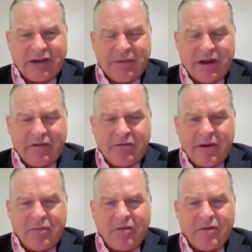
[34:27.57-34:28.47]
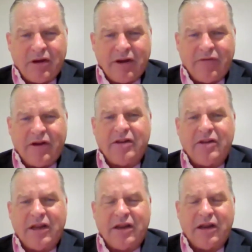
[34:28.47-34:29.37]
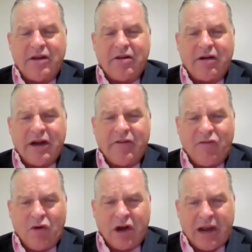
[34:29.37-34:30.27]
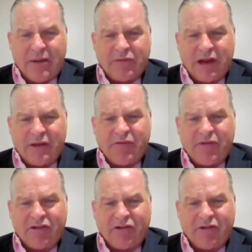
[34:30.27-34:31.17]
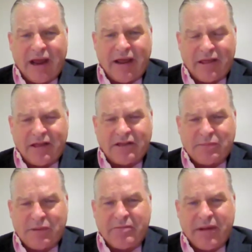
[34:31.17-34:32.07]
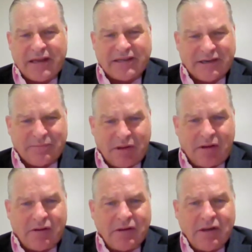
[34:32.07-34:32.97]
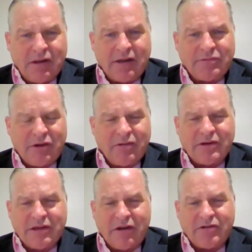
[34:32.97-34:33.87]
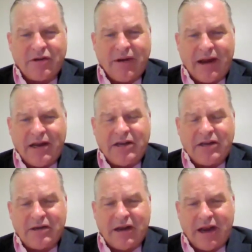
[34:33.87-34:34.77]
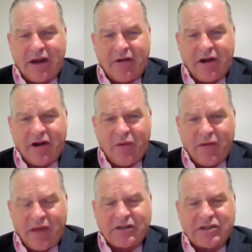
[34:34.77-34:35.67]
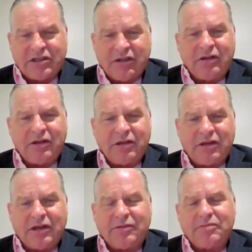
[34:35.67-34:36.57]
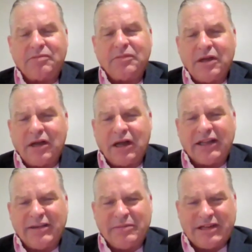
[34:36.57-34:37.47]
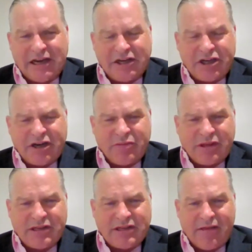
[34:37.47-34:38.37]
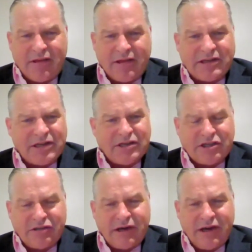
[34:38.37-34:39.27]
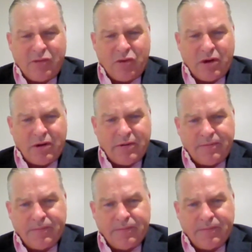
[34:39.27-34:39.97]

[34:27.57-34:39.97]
I mean, I remember even in our '84 games, we had professional athletes playing basketball. So is there any area where that's still a limitation on what these athletes can do anymore?